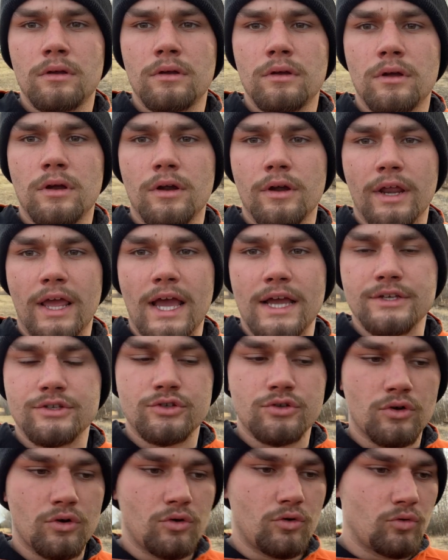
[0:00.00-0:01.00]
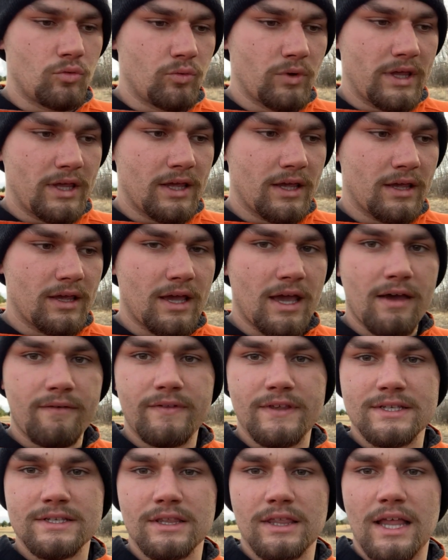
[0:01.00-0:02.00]
Alrighty, guys, so we have
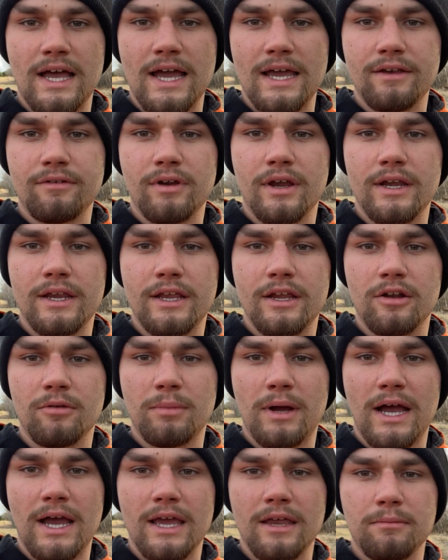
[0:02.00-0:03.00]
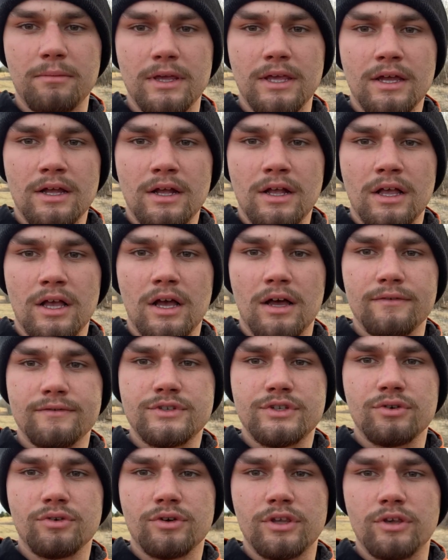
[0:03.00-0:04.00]
this line right here behind me of
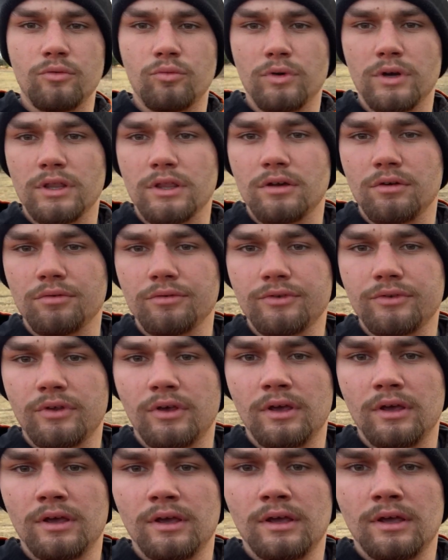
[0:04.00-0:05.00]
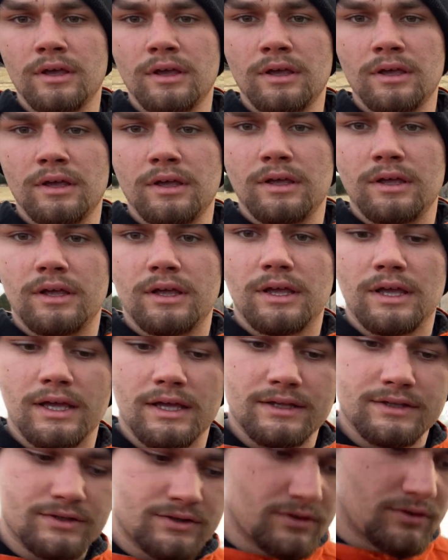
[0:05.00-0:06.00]
Silky Willows.
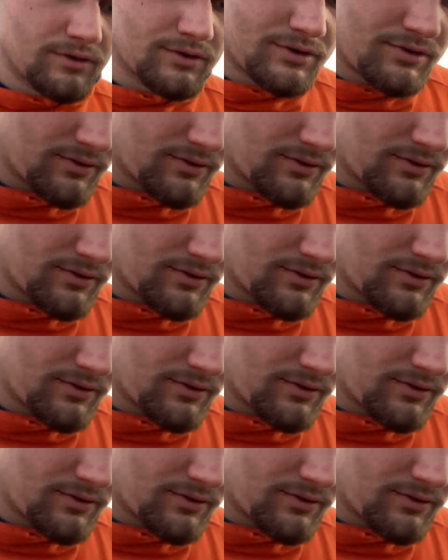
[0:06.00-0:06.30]
And so as you